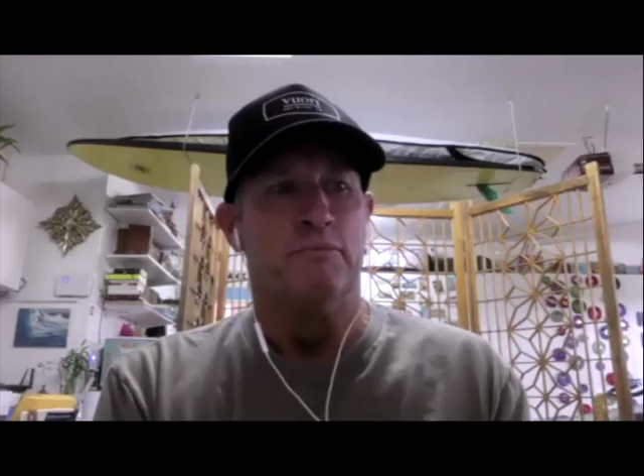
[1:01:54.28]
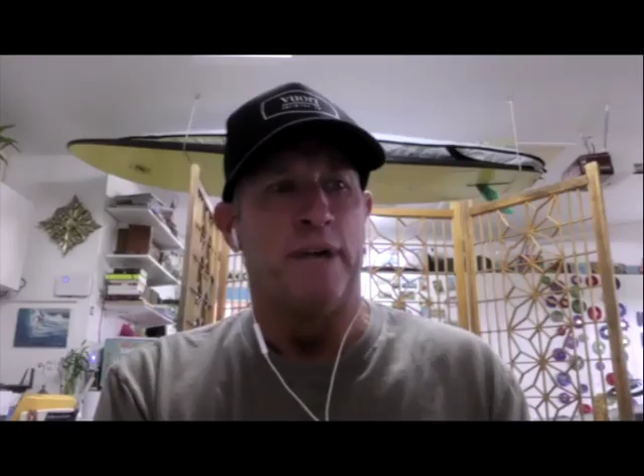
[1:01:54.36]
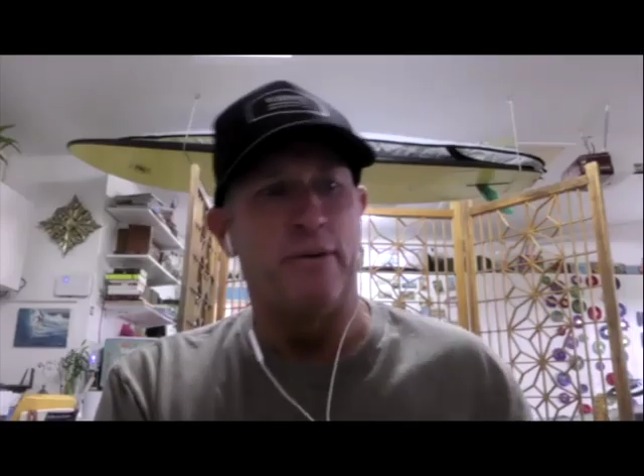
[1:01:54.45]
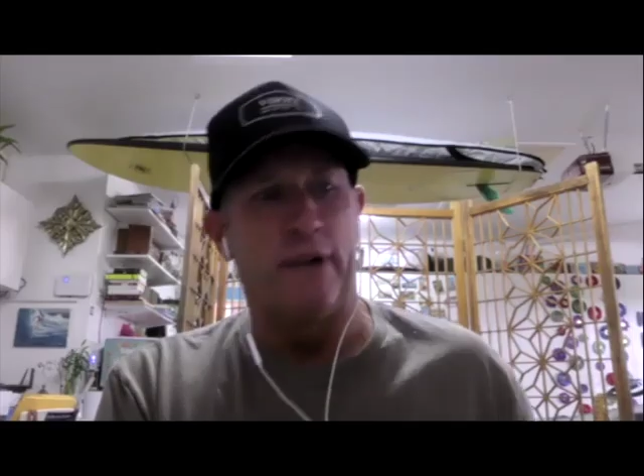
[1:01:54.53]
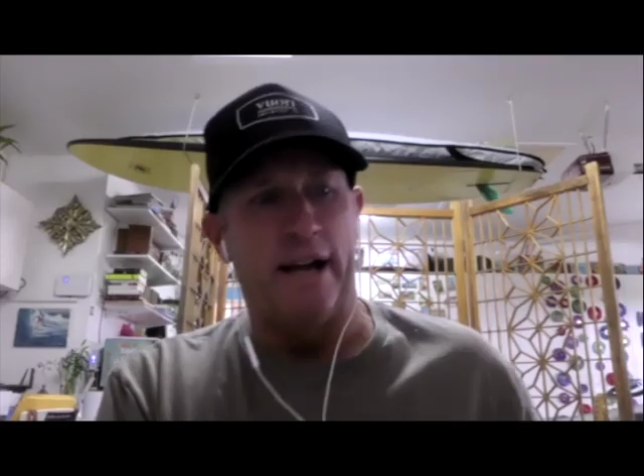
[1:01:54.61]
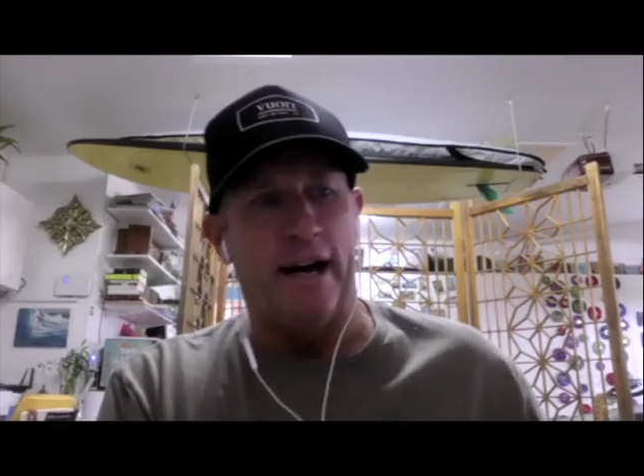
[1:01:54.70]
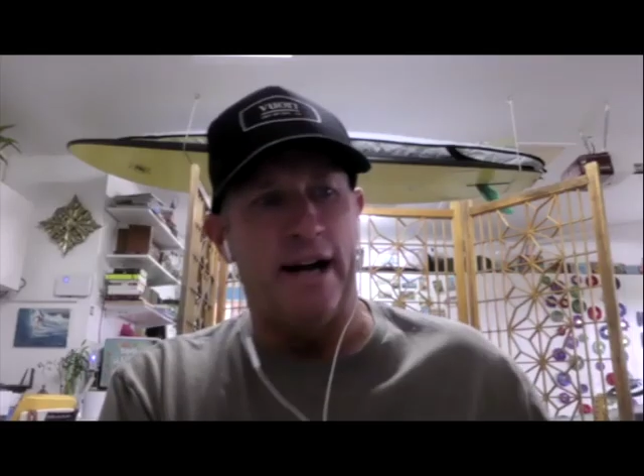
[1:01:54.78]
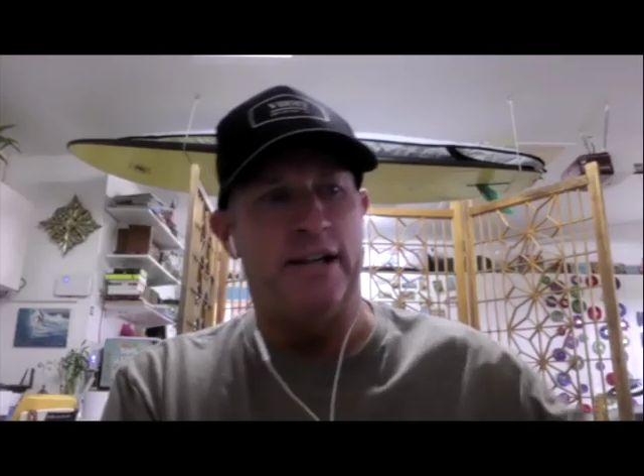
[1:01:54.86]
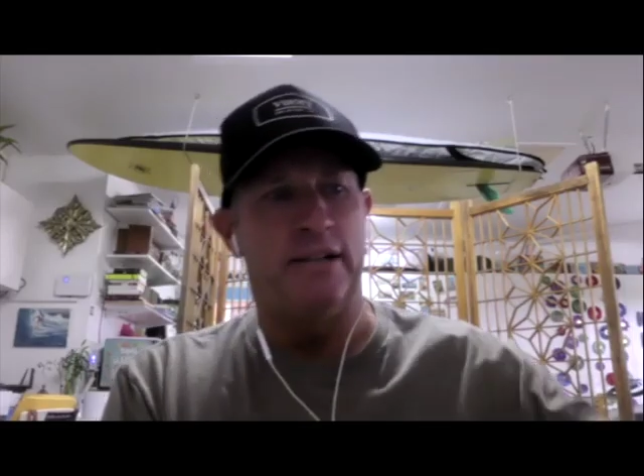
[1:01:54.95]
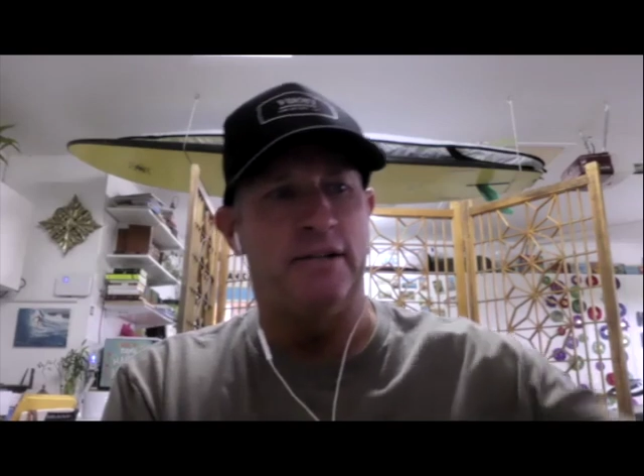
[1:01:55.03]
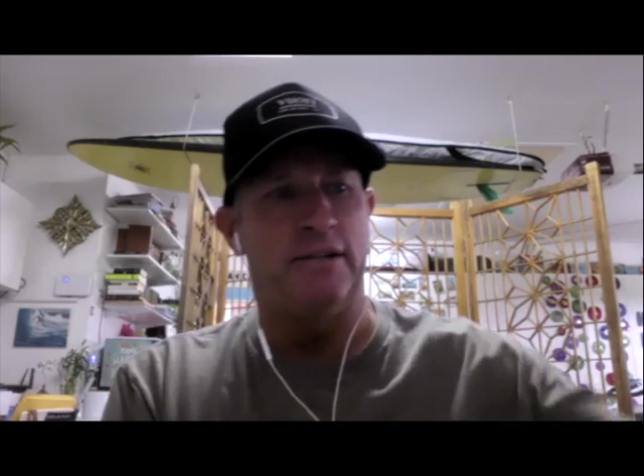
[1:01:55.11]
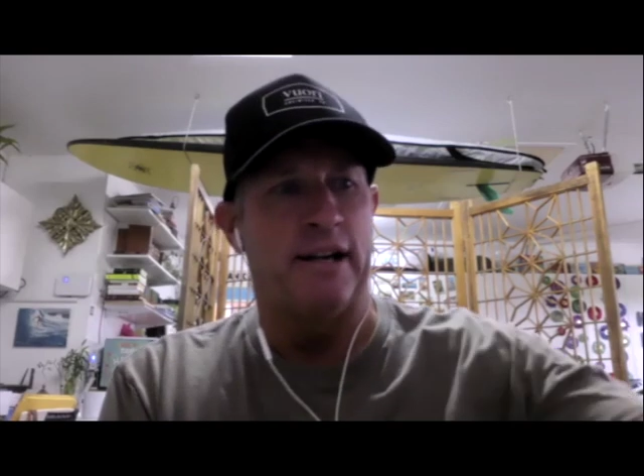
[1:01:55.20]
the way,
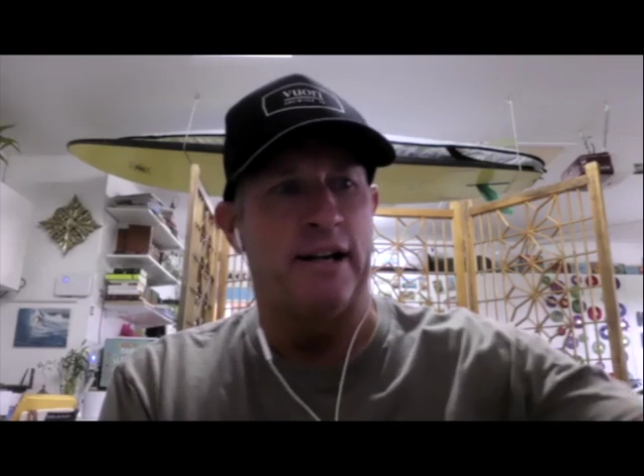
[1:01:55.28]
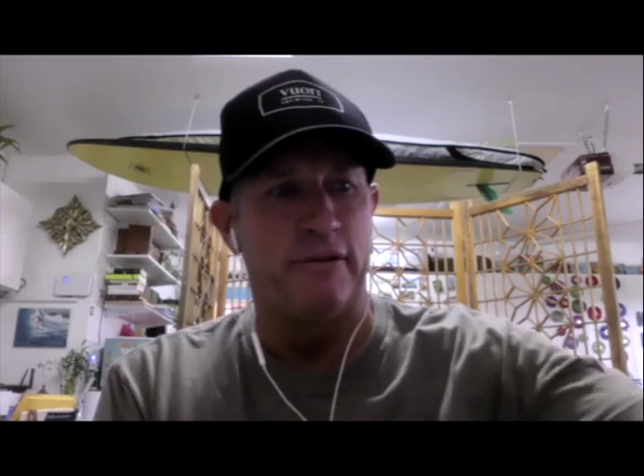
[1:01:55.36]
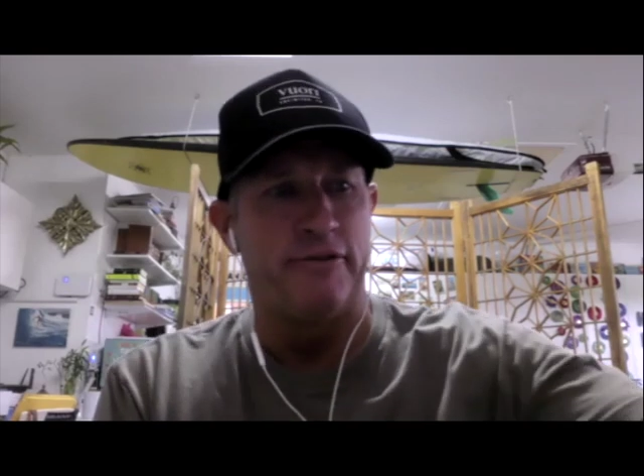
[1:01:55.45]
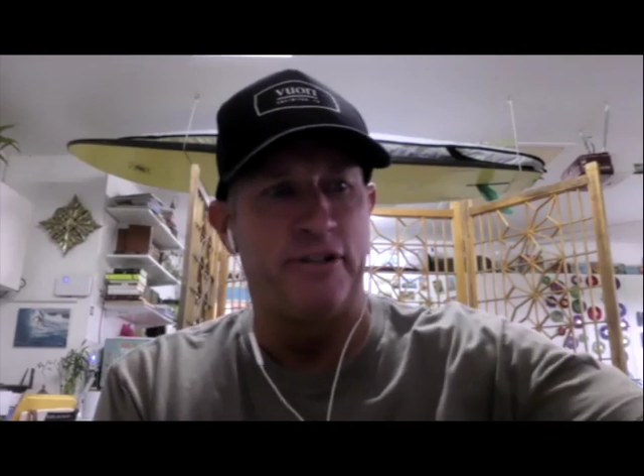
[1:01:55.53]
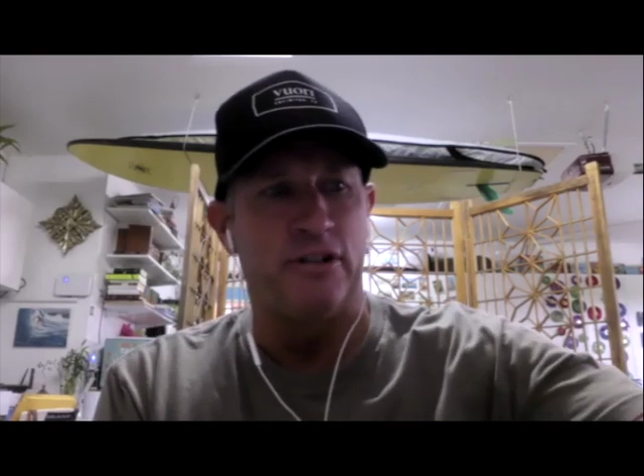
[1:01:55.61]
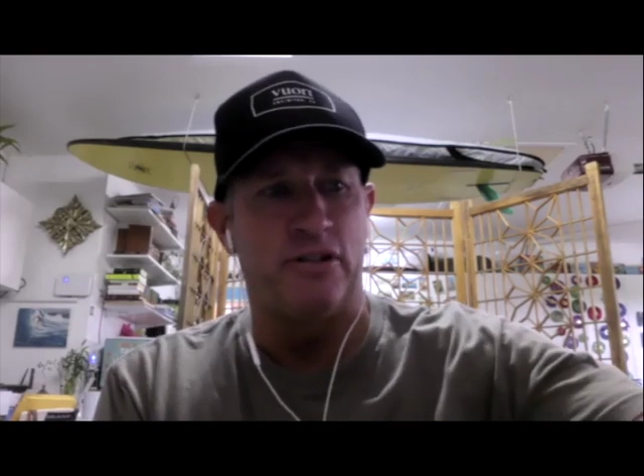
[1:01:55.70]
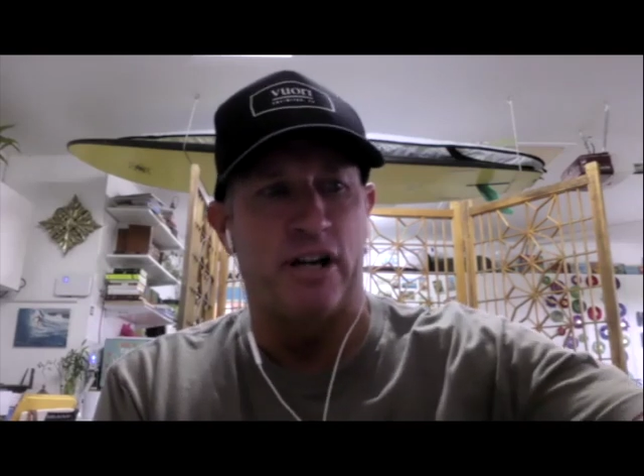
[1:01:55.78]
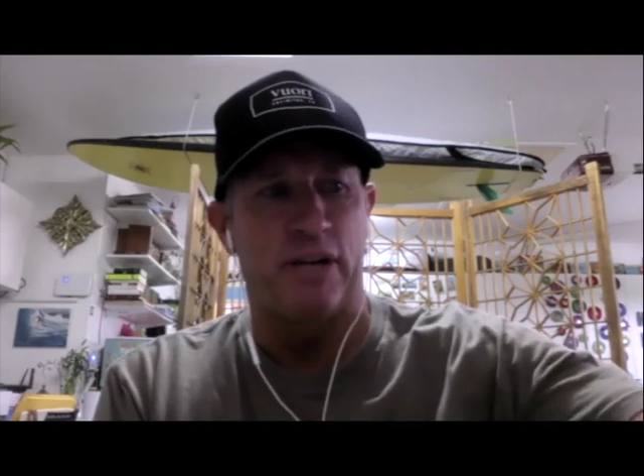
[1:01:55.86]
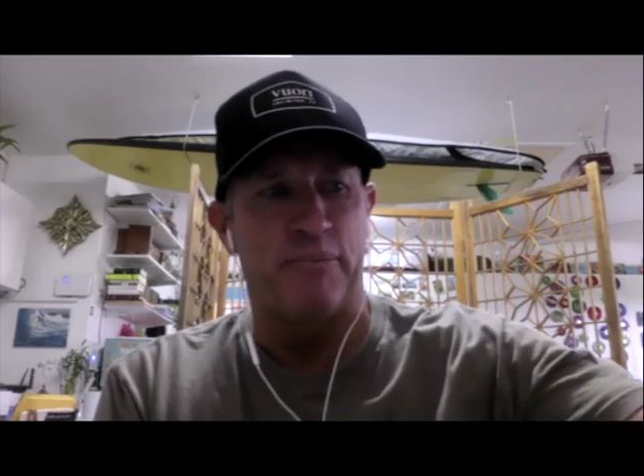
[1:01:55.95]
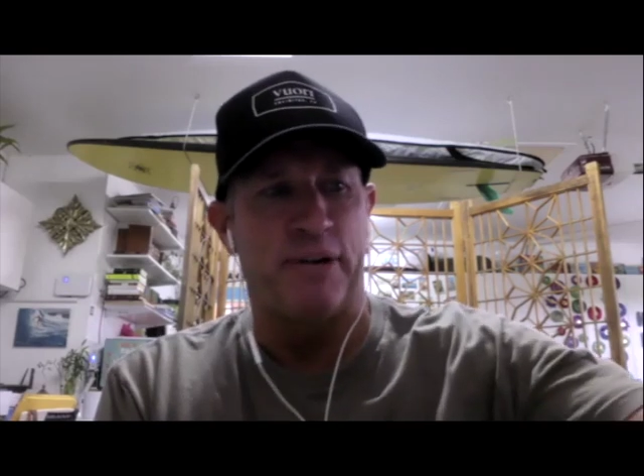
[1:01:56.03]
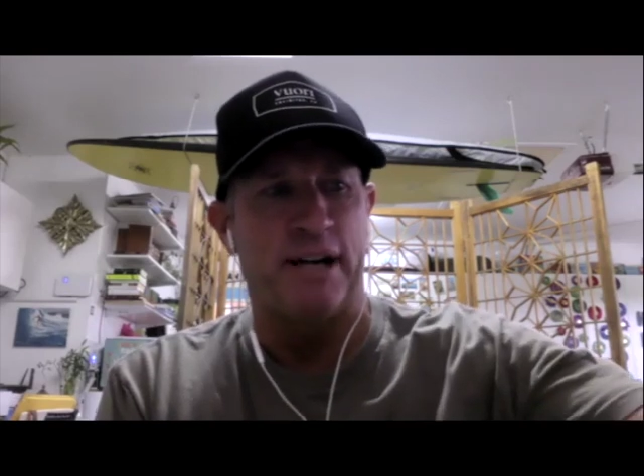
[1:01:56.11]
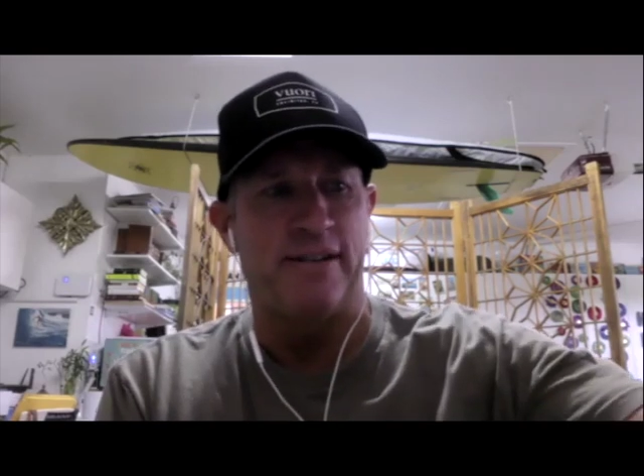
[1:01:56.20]
I interviewed John
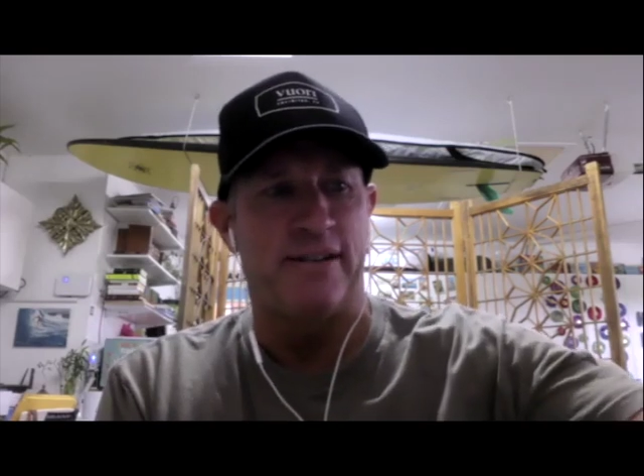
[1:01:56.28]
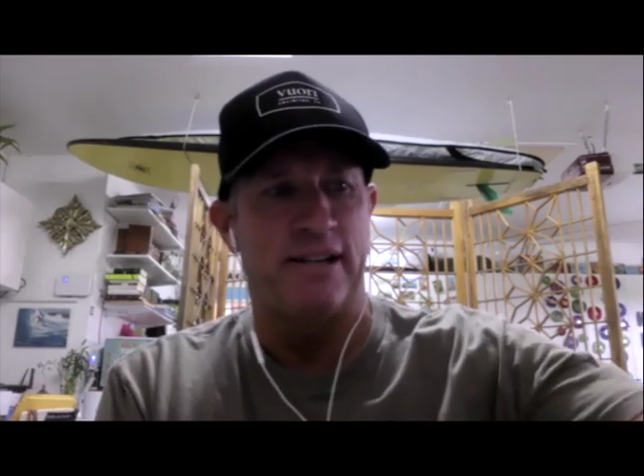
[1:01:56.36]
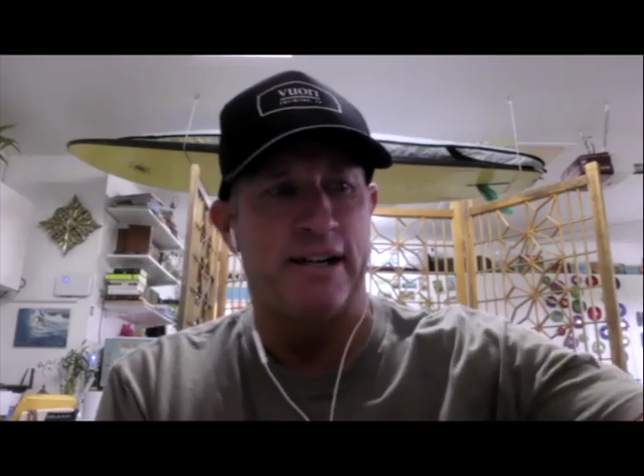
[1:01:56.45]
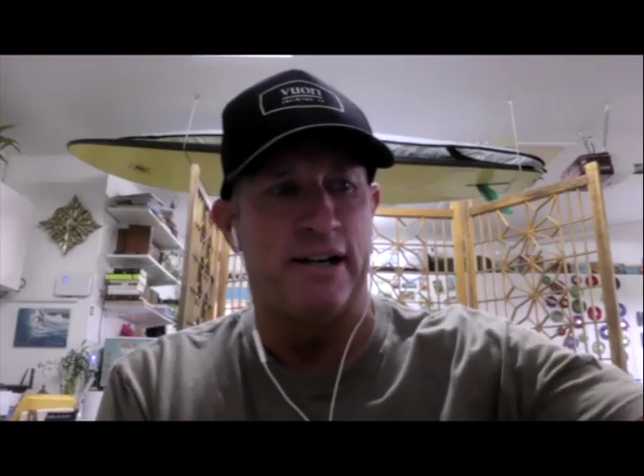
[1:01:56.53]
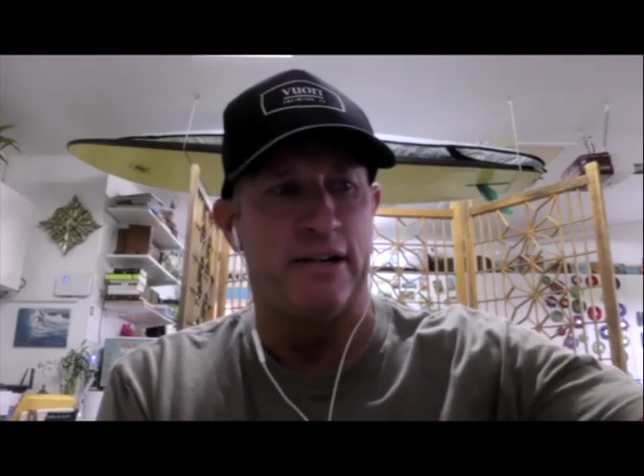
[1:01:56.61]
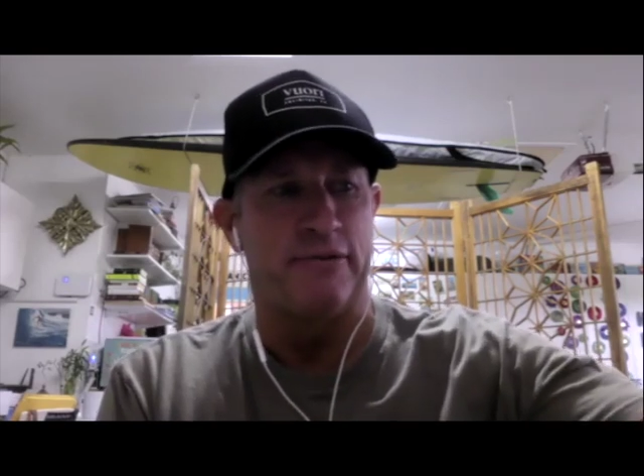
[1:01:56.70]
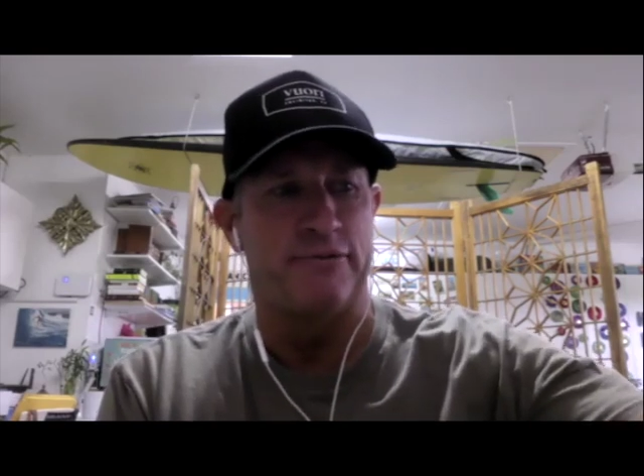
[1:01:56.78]
Pizell